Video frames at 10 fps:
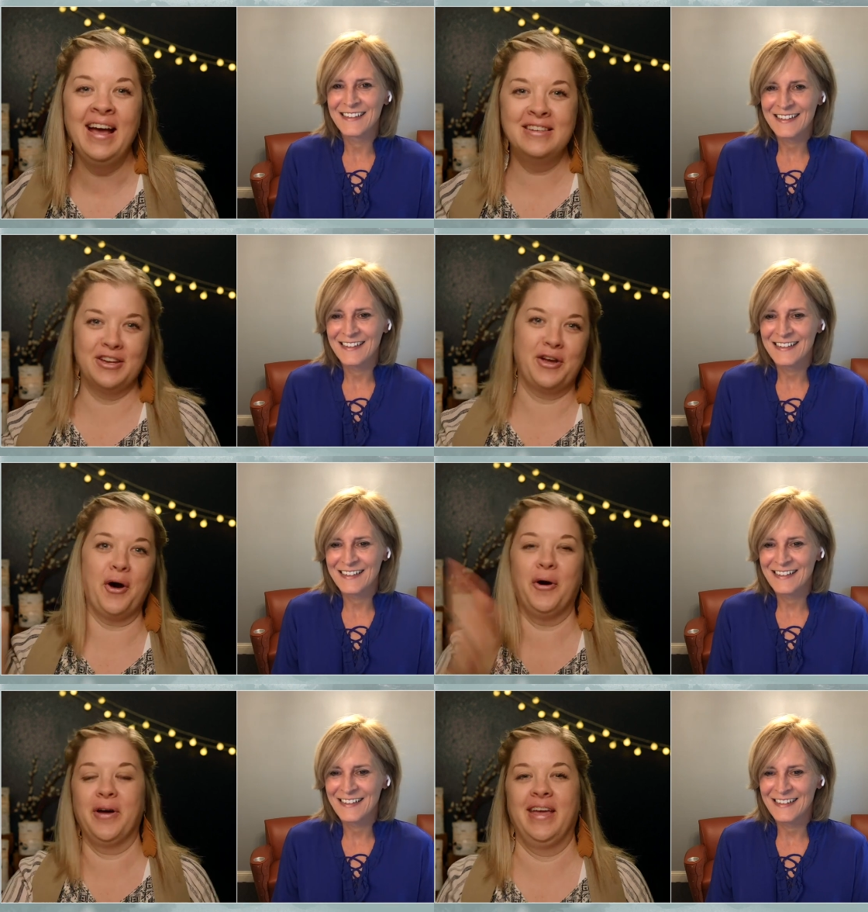Speaker 1: to
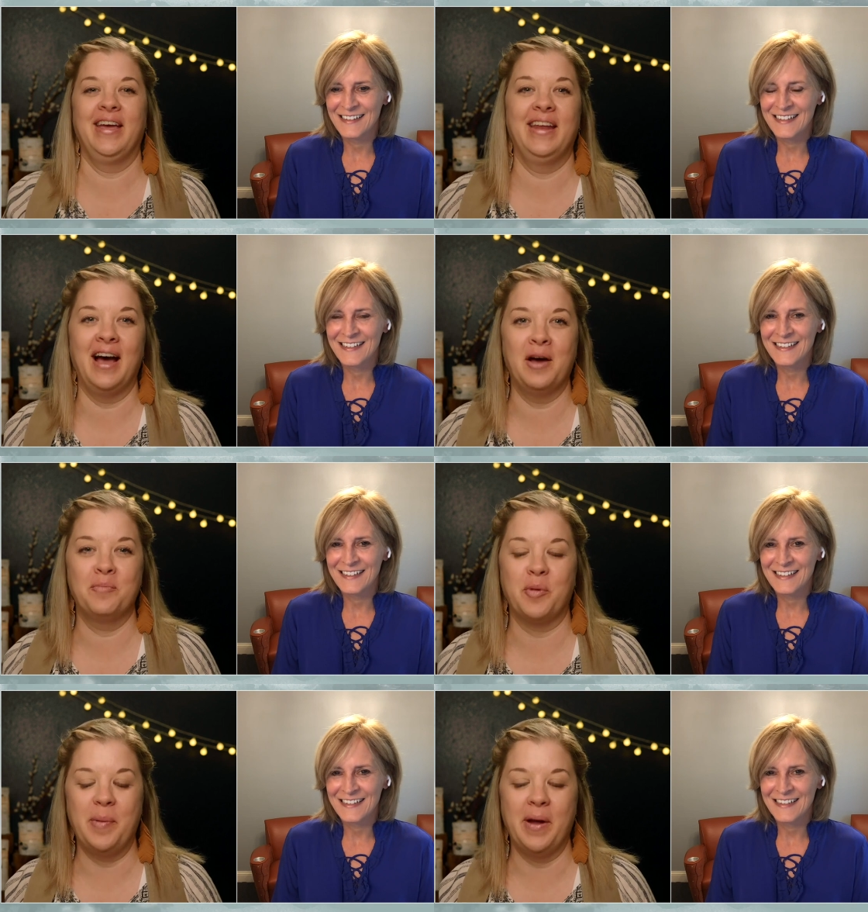go in
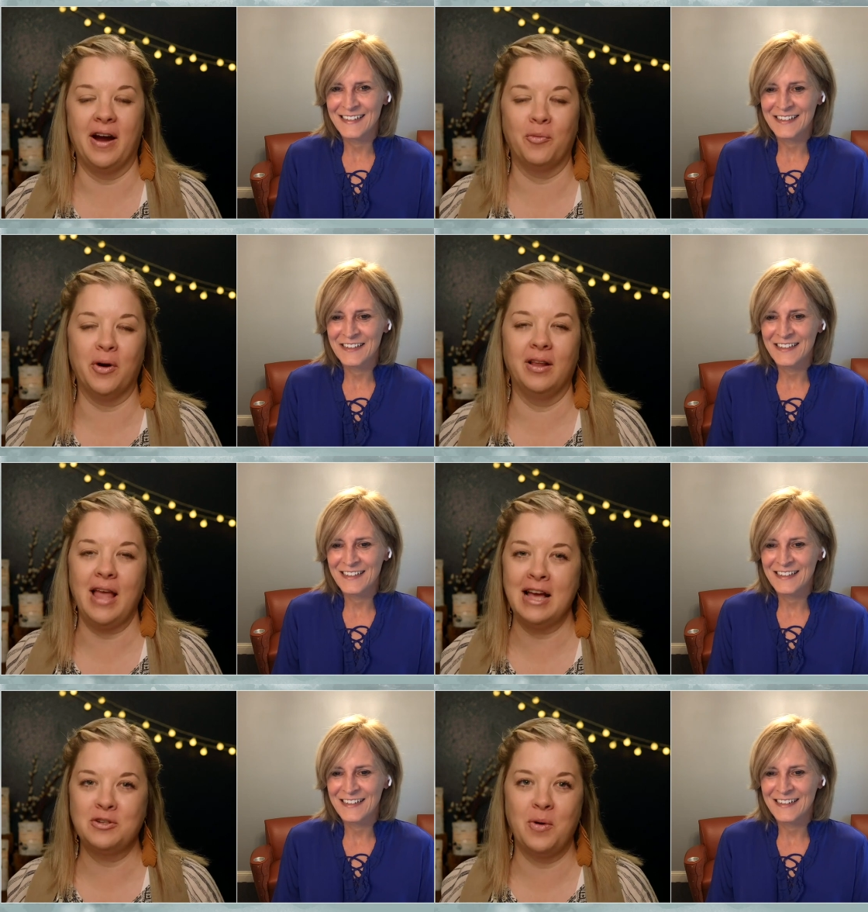unprepared. We're
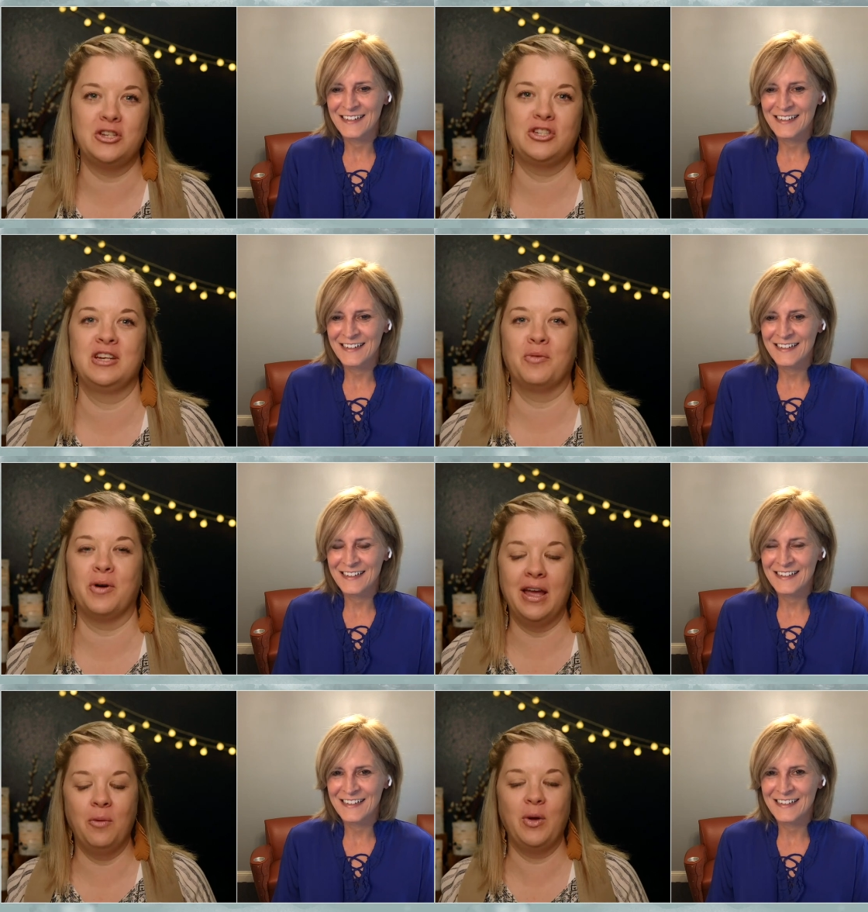last question.
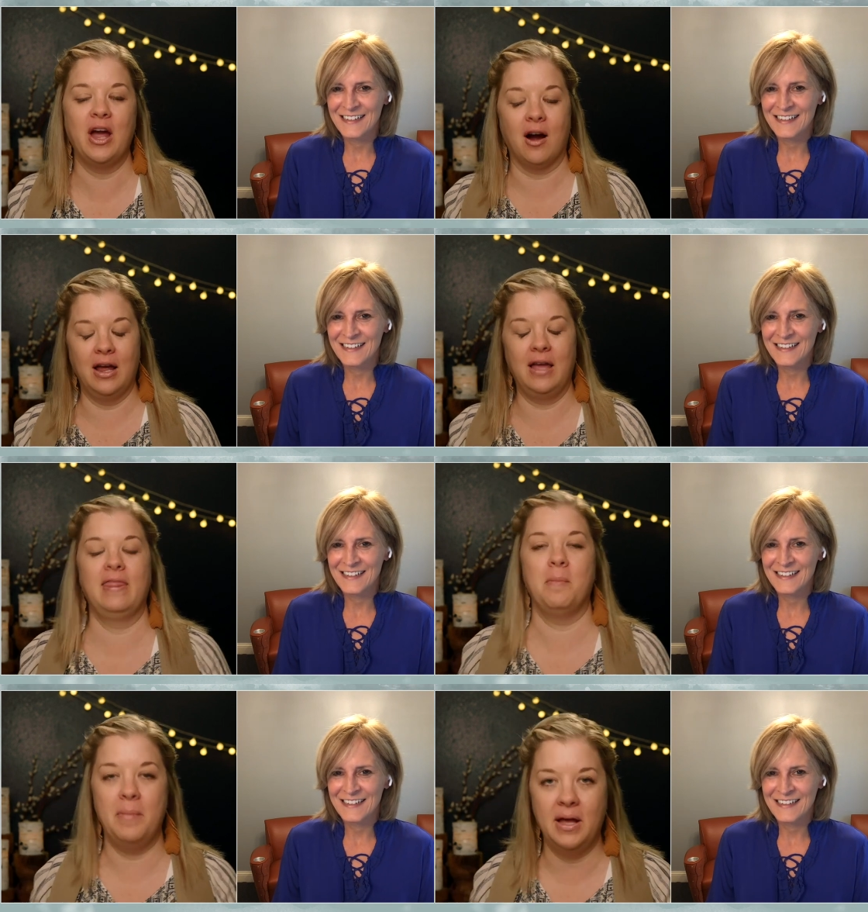We're we are in
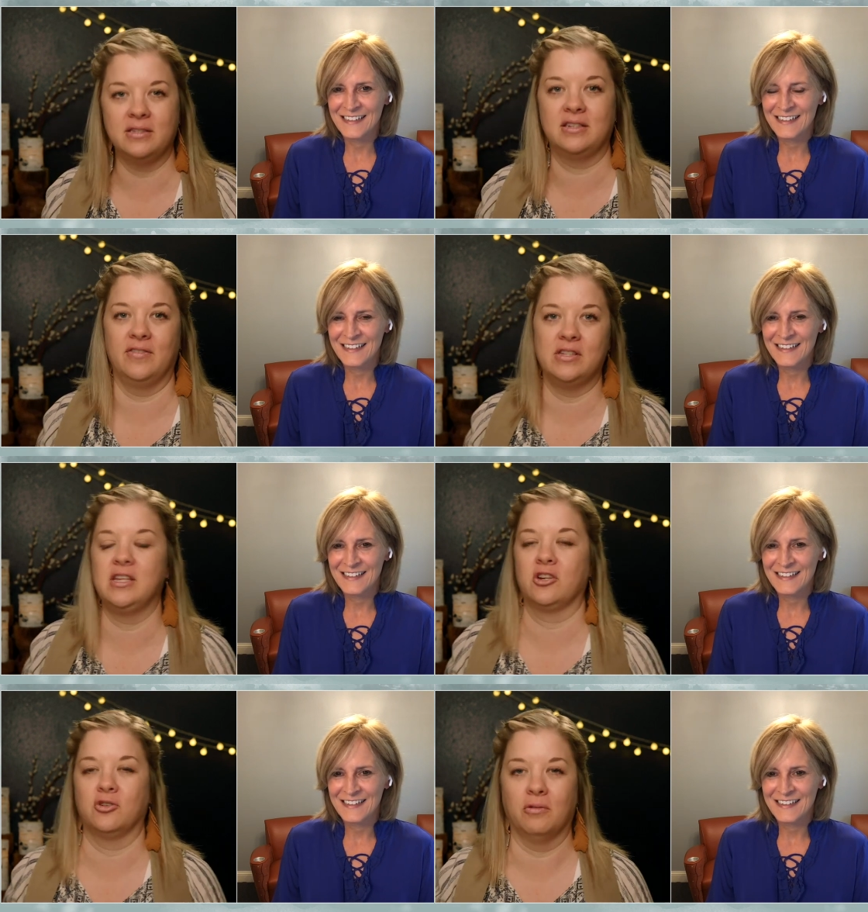the midst of a
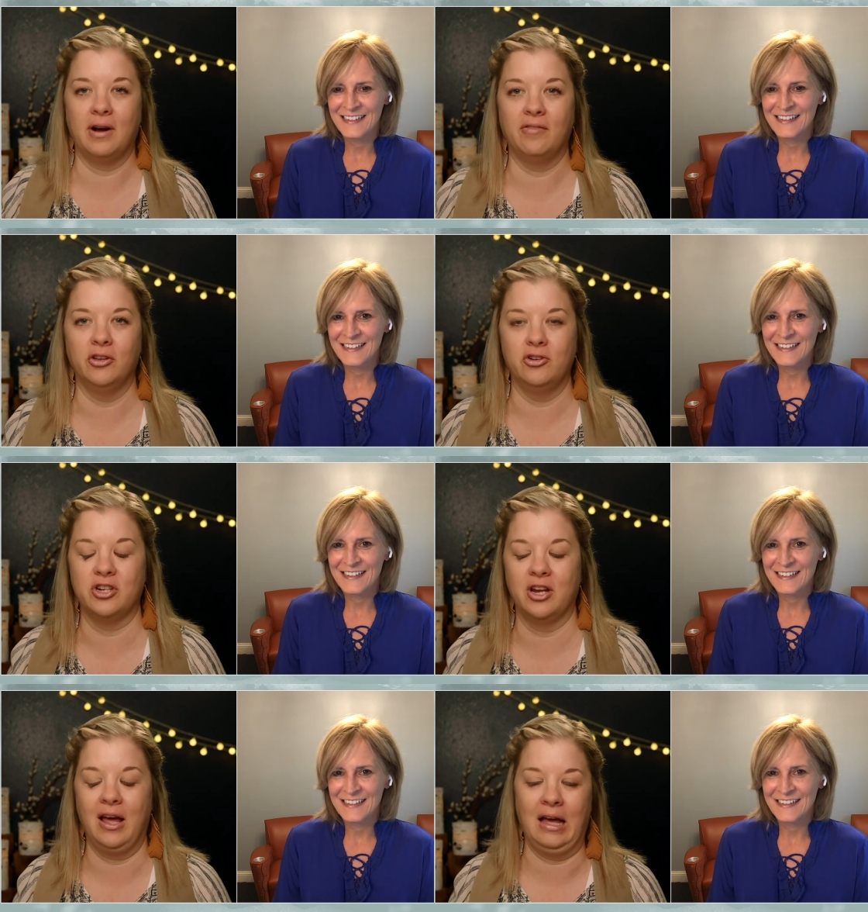sexual
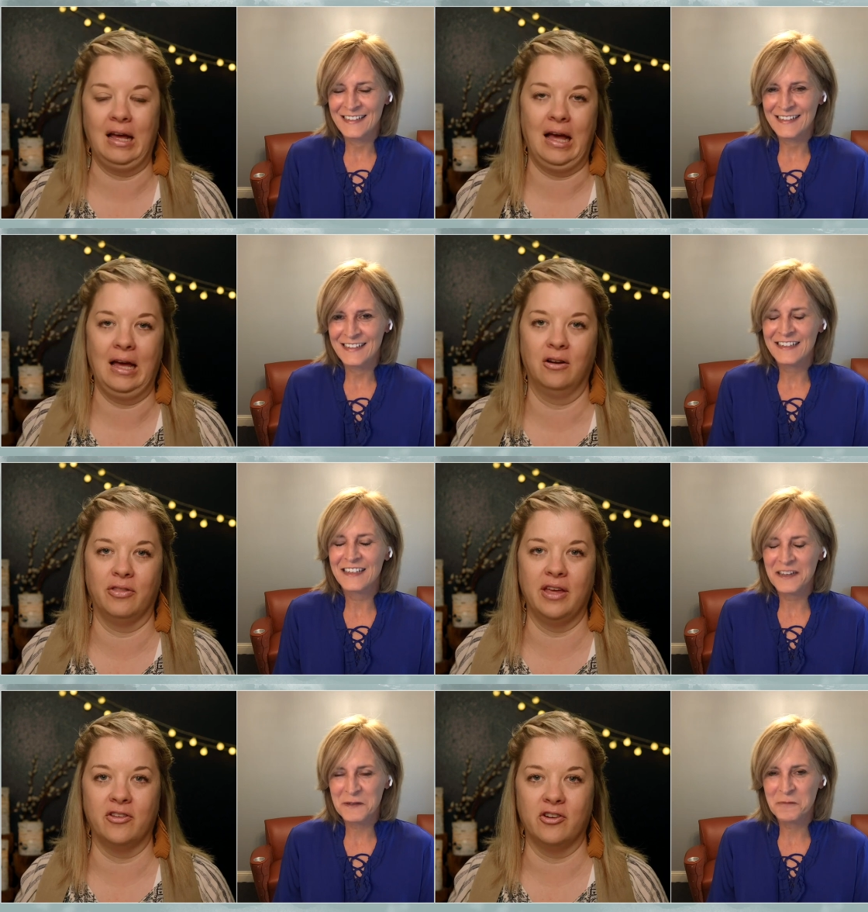revolution. I, I don't
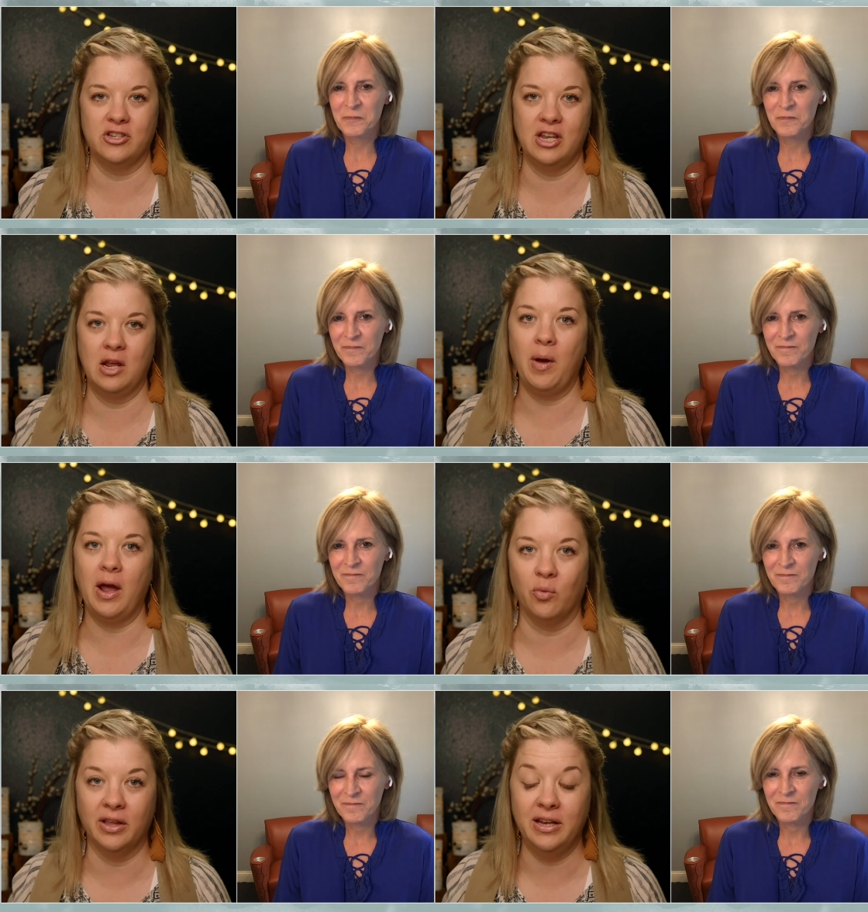think yeah. there's any way
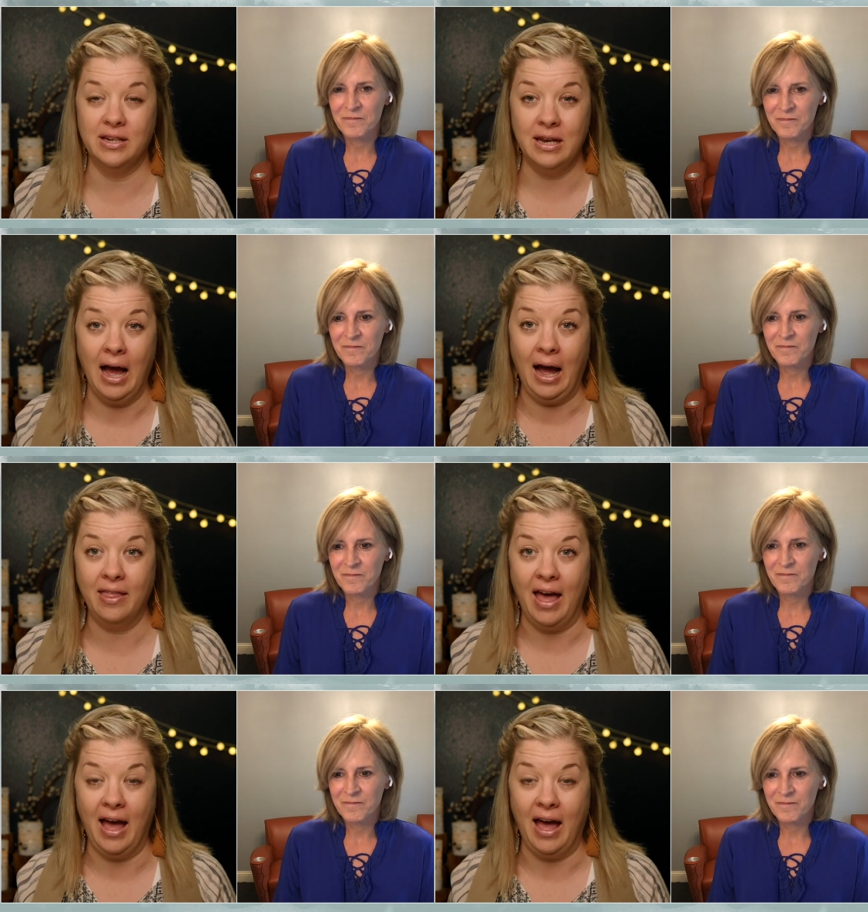to really deny
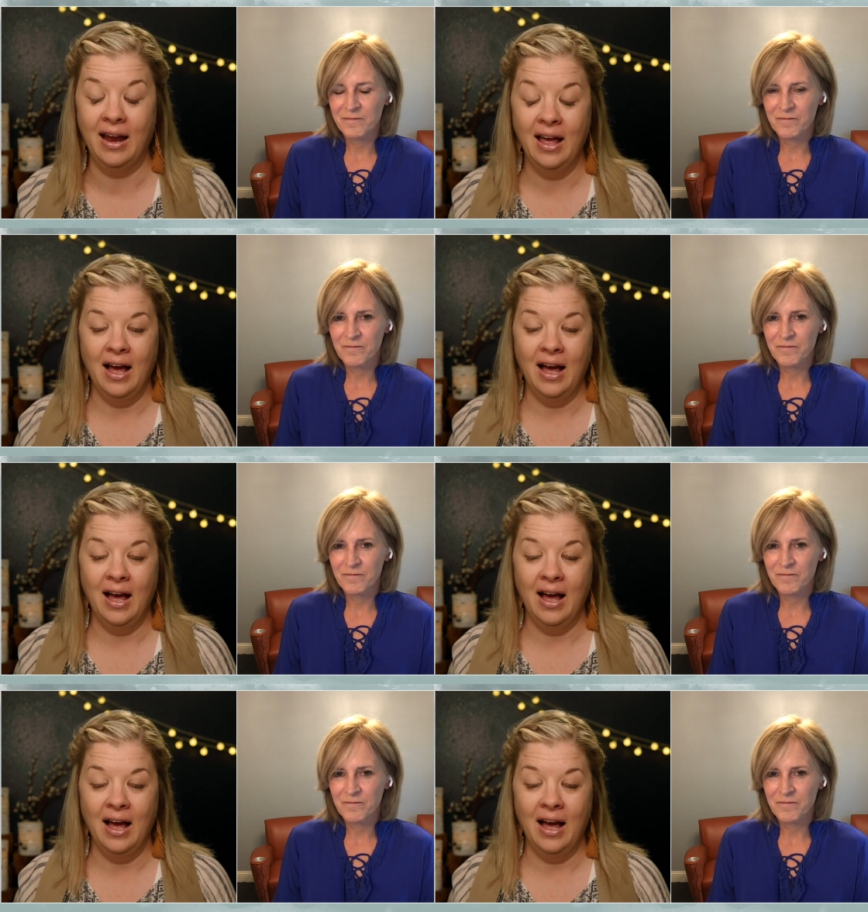that.